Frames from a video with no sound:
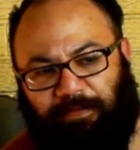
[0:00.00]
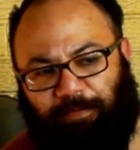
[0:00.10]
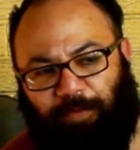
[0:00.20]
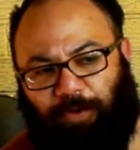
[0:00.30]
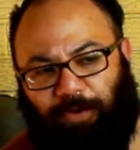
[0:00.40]
The
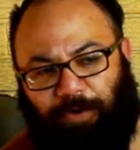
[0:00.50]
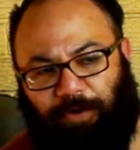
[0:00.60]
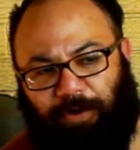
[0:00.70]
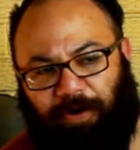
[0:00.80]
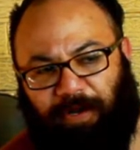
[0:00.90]

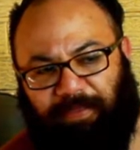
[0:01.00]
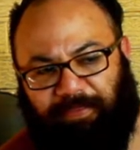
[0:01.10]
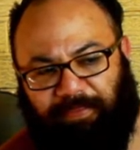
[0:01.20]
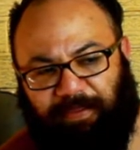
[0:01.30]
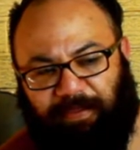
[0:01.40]
more I
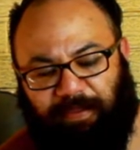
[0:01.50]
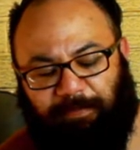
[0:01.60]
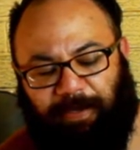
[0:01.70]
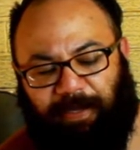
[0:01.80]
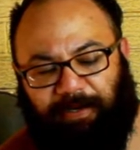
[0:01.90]
think
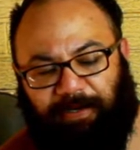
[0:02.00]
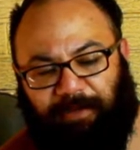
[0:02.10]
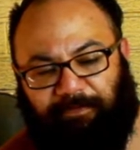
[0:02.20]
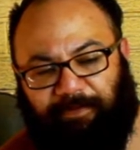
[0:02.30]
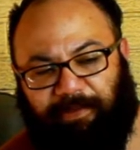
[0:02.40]
about it,
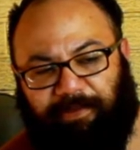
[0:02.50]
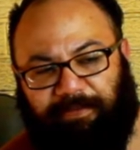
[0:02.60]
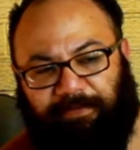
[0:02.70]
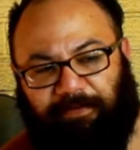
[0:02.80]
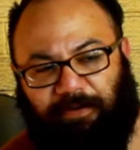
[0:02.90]
I feel
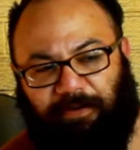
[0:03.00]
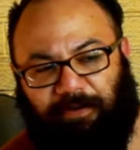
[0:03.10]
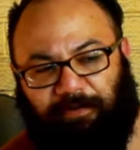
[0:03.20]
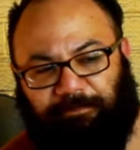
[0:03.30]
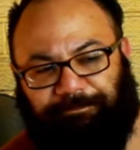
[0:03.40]
as though
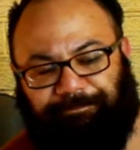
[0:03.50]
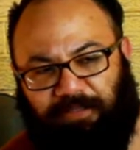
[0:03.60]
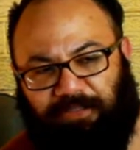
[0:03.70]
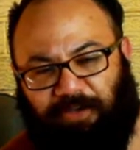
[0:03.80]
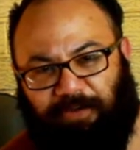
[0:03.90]

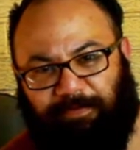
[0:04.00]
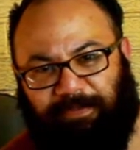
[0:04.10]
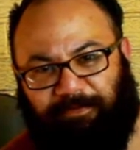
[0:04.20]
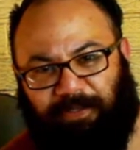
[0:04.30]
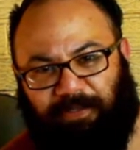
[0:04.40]
in
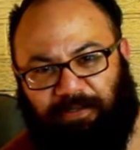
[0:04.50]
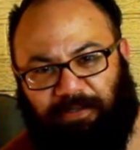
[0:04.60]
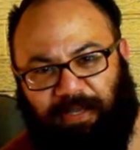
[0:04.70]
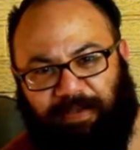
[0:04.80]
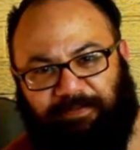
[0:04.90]
terms of a
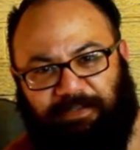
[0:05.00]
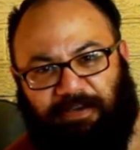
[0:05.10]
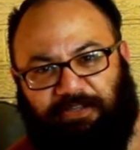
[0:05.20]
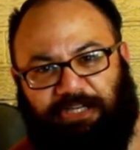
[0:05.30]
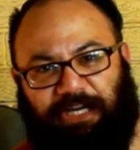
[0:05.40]

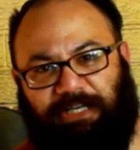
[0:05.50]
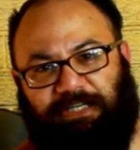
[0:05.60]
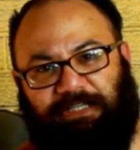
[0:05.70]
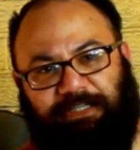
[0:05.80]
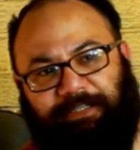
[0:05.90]
lifestyle
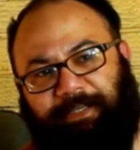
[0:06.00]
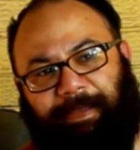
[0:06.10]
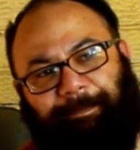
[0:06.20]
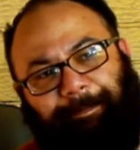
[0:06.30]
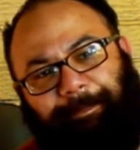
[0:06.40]
change,
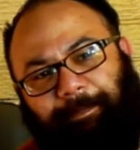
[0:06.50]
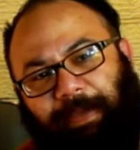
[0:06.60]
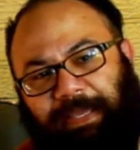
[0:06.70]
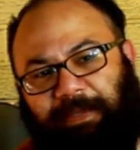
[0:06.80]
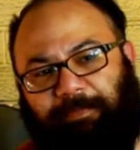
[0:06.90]
it
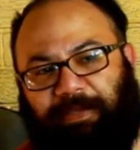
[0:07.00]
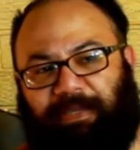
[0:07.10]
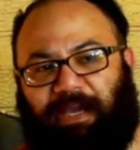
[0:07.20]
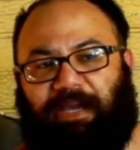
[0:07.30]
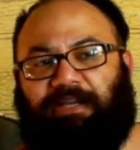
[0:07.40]
may
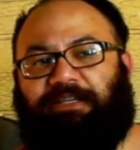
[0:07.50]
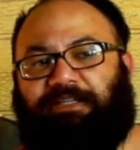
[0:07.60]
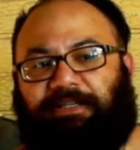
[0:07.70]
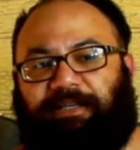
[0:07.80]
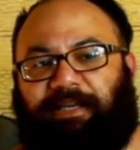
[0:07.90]
be
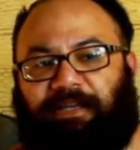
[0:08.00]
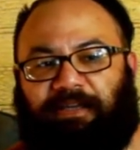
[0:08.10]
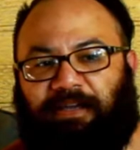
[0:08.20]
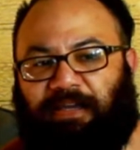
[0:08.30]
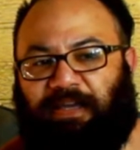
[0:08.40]

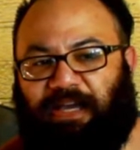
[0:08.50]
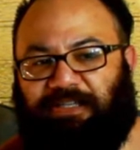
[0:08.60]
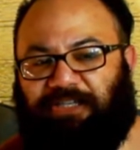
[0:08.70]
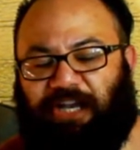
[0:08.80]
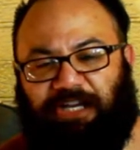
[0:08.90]
actually a
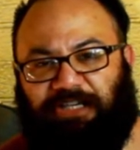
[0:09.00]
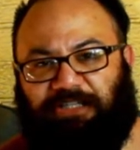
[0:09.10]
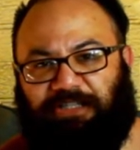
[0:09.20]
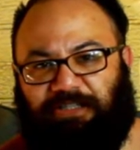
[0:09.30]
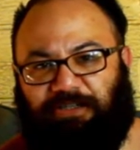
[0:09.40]

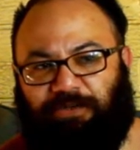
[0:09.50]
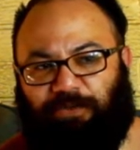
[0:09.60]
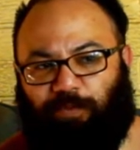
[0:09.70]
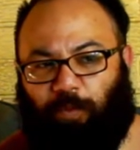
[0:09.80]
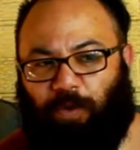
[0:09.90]
change
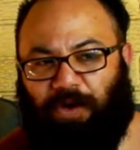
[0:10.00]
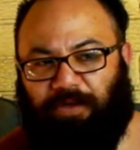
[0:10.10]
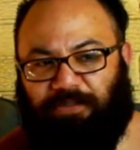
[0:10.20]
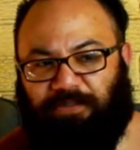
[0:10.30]
to what